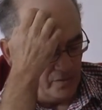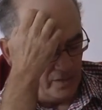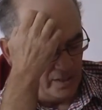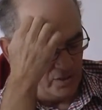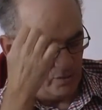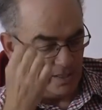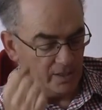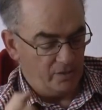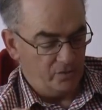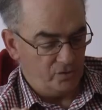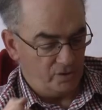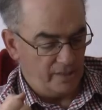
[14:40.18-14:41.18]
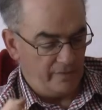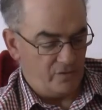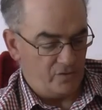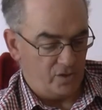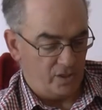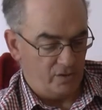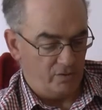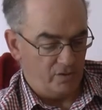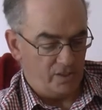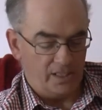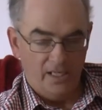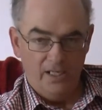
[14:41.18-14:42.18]
things you hang on to give you
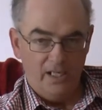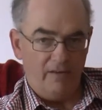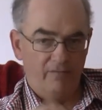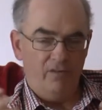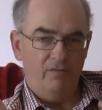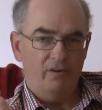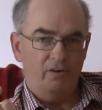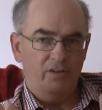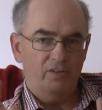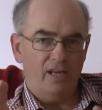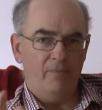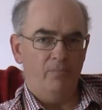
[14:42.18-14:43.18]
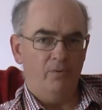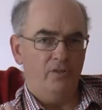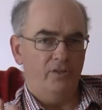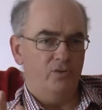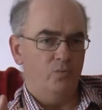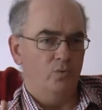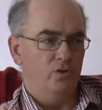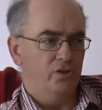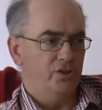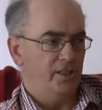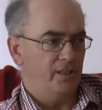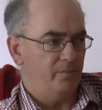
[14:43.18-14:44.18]
security, even the very temple and its
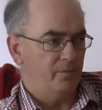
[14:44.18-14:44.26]
worship.